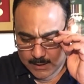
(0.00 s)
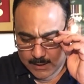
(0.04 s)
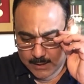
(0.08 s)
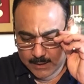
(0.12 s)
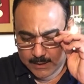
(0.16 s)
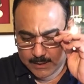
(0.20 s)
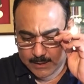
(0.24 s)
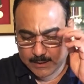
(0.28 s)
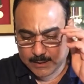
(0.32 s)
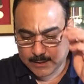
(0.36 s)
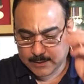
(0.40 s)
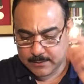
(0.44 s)

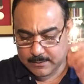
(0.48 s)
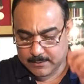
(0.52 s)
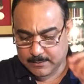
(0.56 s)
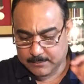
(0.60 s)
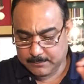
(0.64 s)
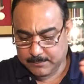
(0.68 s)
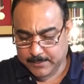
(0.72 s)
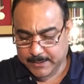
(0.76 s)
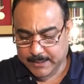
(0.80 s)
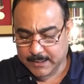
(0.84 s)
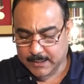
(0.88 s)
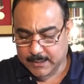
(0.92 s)

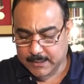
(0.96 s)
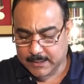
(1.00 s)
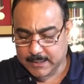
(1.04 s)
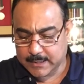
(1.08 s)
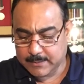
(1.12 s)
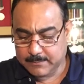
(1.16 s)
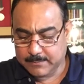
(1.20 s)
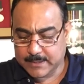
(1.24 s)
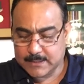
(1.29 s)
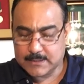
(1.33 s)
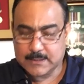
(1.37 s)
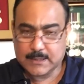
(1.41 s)

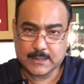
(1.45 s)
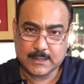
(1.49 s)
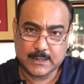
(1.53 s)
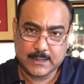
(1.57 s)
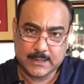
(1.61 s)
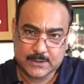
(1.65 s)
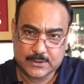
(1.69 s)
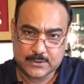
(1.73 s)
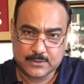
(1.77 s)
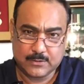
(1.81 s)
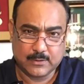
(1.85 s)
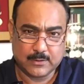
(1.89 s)
BRI basically
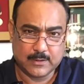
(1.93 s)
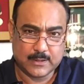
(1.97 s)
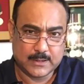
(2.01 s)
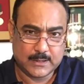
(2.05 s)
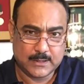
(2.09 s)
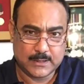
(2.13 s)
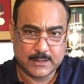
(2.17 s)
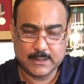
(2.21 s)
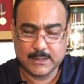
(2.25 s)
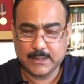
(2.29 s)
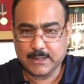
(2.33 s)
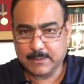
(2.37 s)
is not
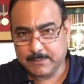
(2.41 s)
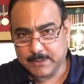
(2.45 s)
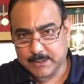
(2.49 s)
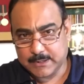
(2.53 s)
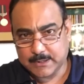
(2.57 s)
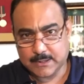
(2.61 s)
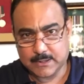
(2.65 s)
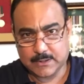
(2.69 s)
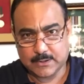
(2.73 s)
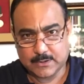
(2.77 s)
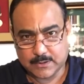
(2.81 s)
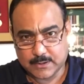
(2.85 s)

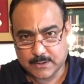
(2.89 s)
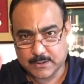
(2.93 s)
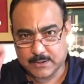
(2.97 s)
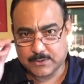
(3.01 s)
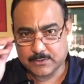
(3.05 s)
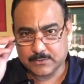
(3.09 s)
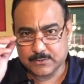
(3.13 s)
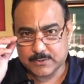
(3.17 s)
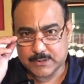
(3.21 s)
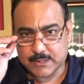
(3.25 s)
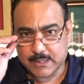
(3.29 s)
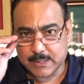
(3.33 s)
limited
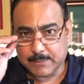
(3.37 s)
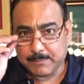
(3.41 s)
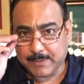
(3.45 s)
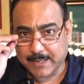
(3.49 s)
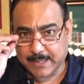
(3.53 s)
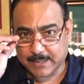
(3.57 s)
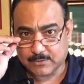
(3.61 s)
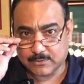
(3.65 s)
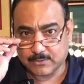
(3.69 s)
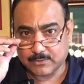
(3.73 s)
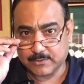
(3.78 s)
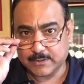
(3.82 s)
to
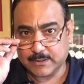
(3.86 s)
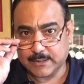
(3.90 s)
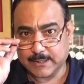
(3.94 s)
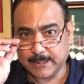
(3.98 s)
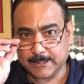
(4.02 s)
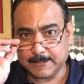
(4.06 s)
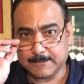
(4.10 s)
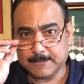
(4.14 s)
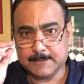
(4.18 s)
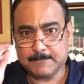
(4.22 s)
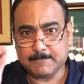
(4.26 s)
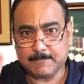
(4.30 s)
CPEC only.